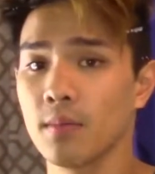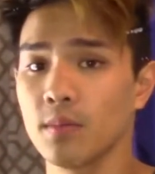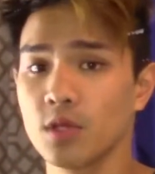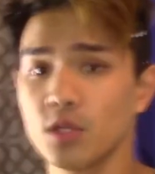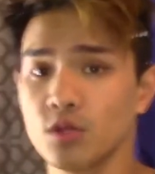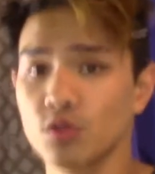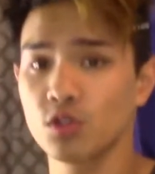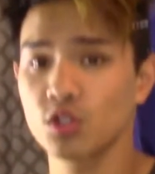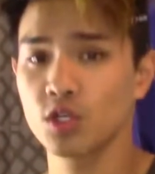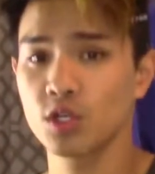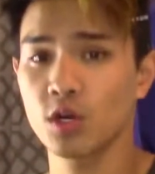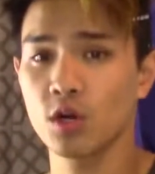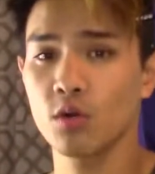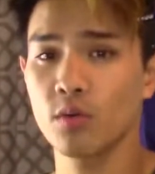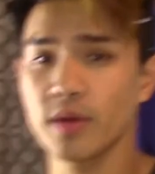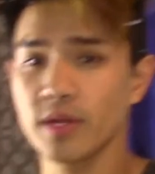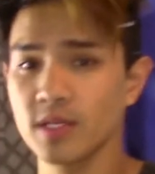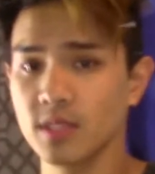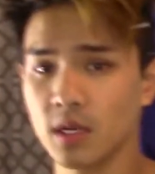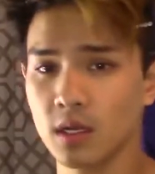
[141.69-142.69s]
You should
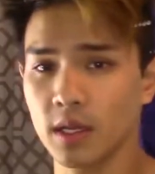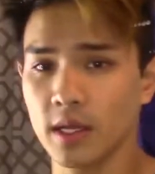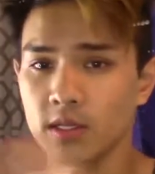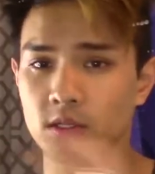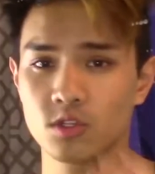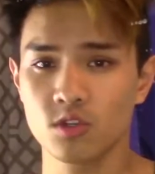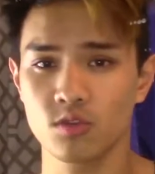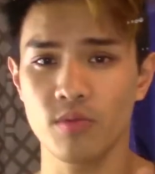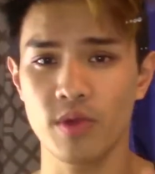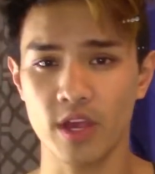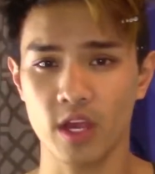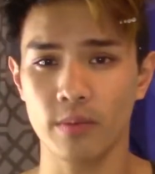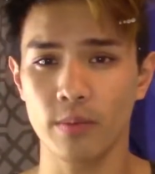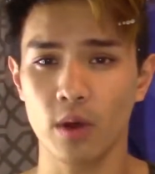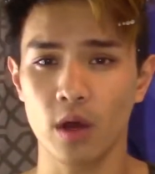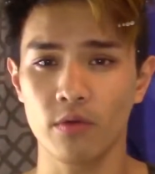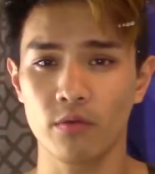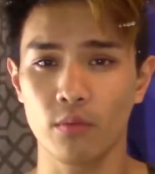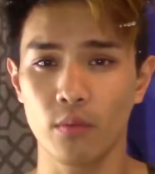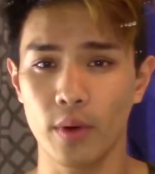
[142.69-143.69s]
always cleanse your makeup
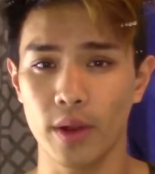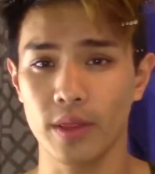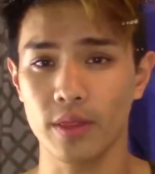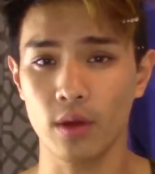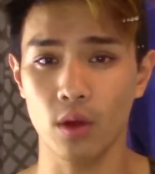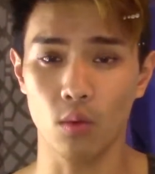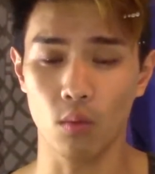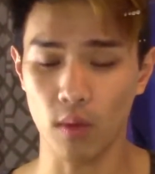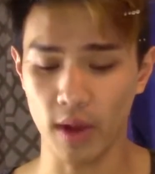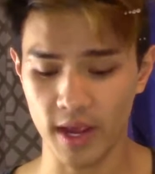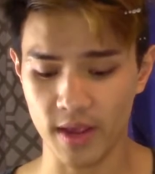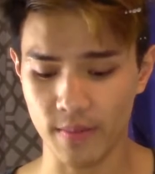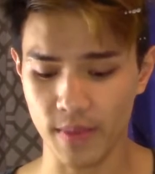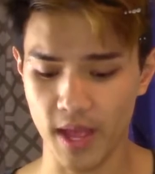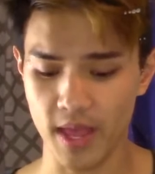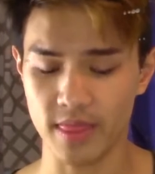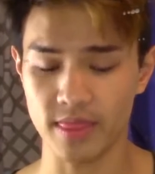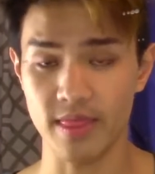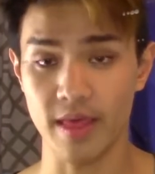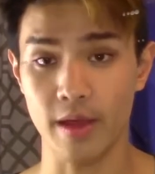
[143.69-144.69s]
off with a wipe
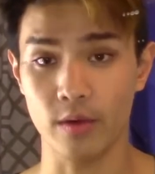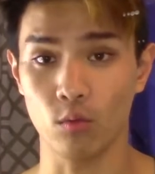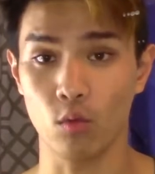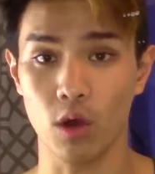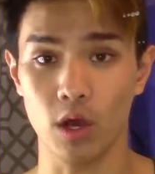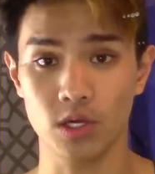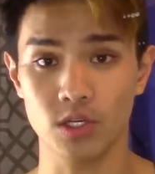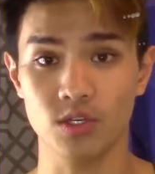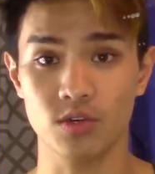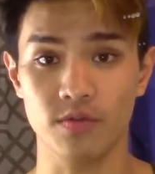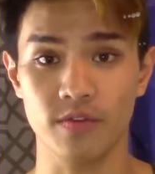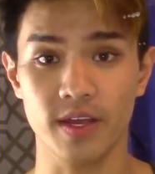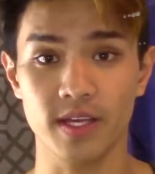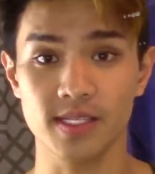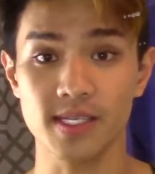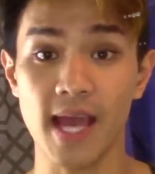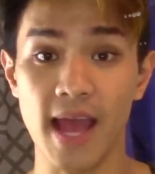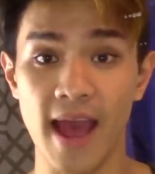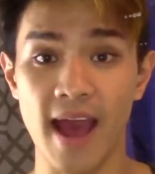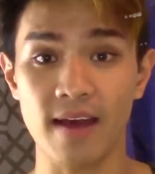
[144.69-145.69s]
and then wash your
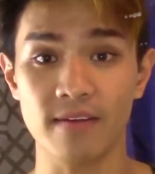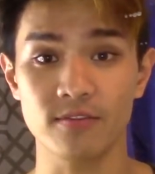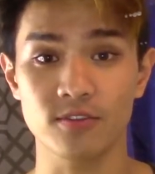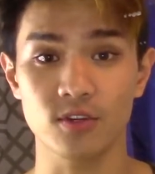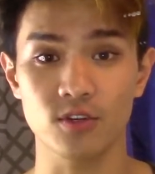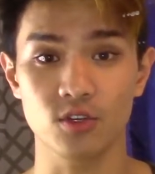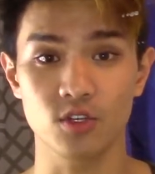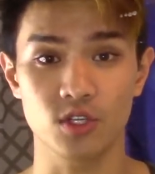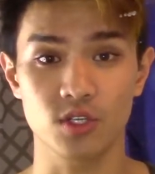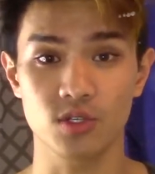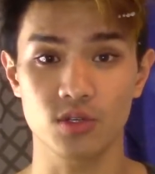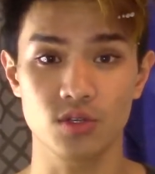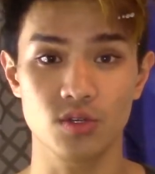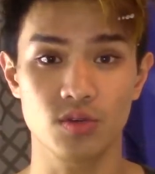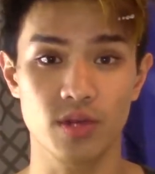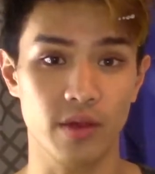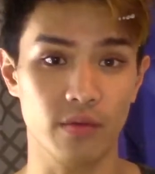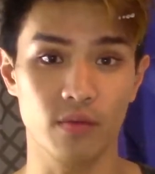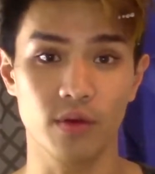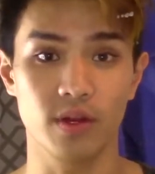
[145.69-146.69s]
face after, just so you
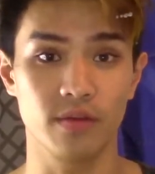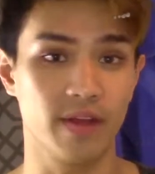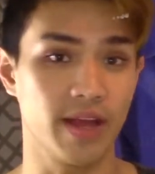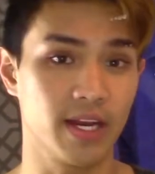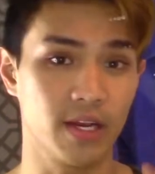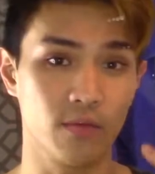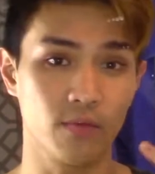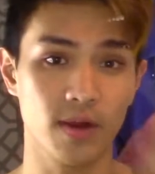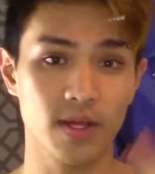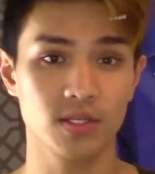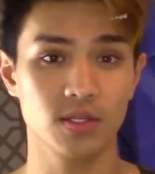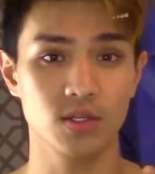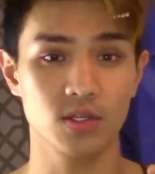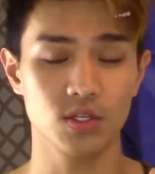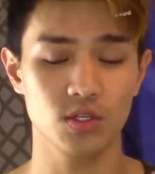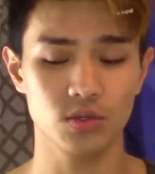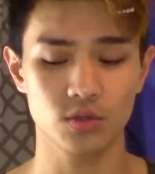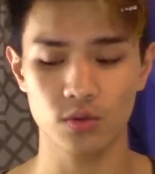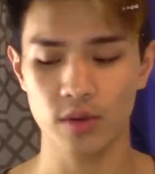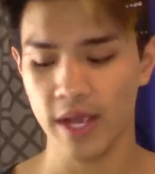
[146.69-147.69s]
get rid of any
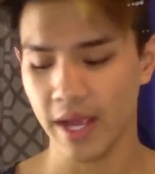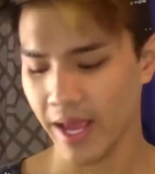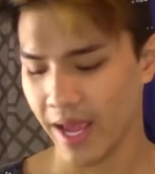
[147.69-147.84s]
residue.